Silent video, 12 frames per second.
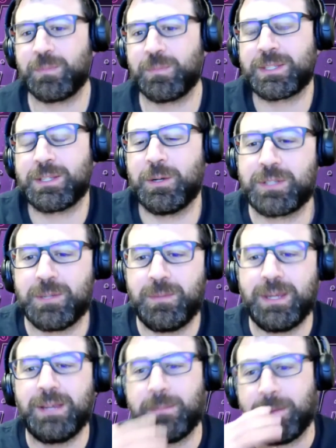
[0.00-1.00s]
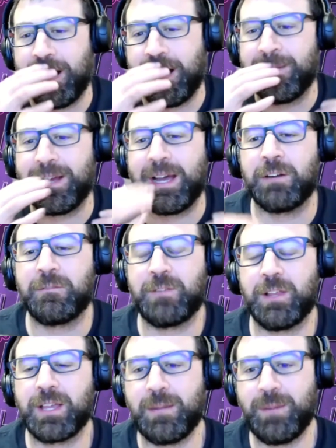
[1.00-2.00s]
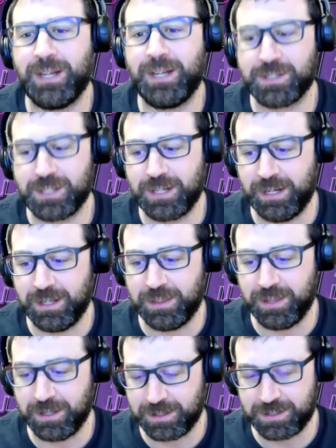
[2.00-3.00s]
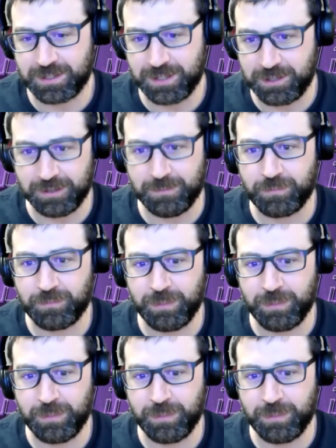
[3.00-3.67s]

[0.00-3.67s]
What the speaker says: So to me, I don't feel like I'm announcing anything that's secret,